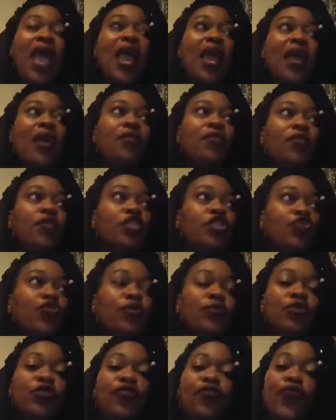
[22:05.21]
and the
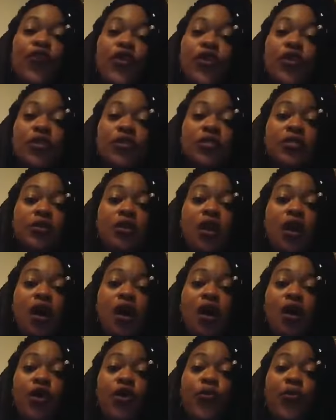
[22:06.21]
scripture 1
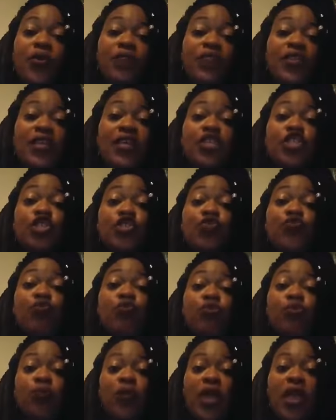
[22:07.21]
Corinthians
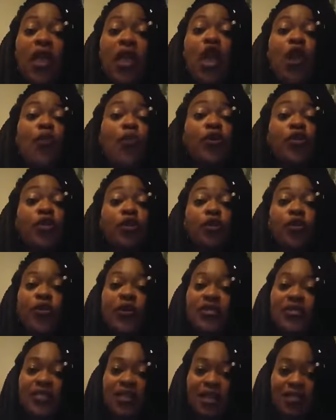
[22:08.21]
2:3, where the
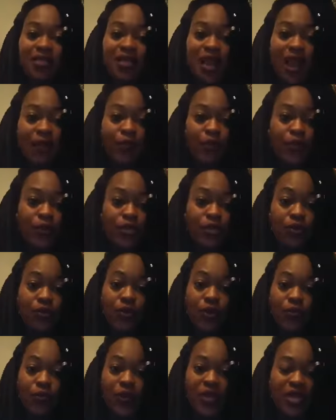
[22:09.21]
Lord said that I'm with
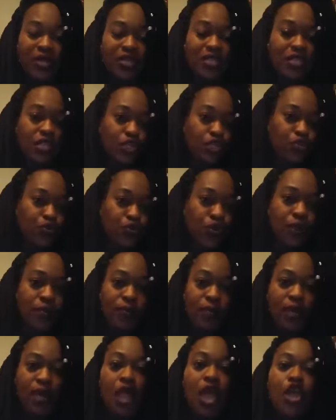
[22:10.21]
you in weakness and
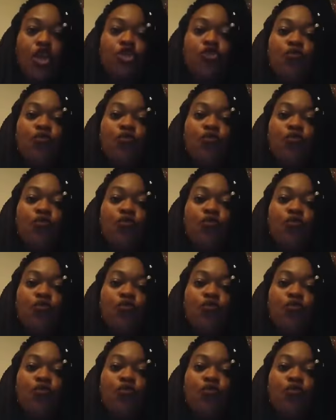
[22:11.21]
trembling,